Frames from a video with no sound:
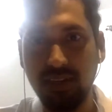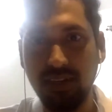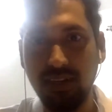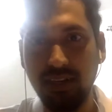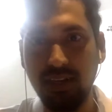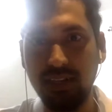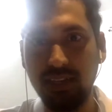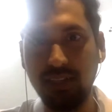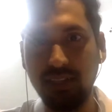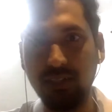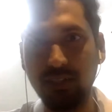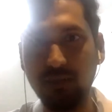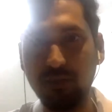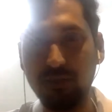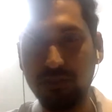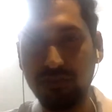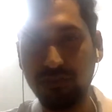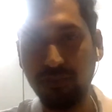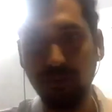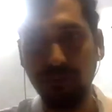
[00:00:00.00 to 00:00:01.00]
I think it goes
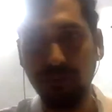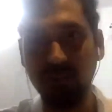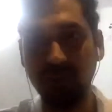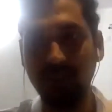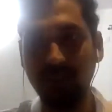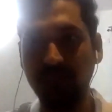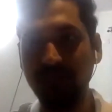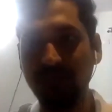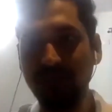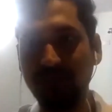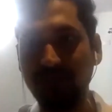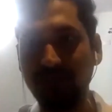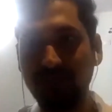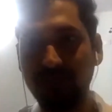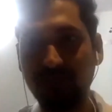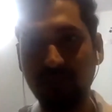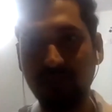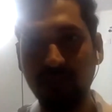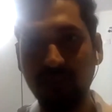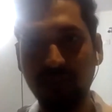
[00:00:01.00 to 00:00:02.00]
for
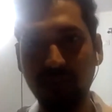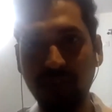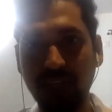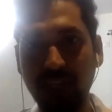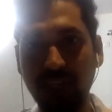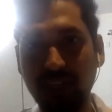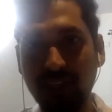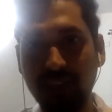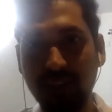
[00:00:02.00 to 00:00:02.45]
Shirin.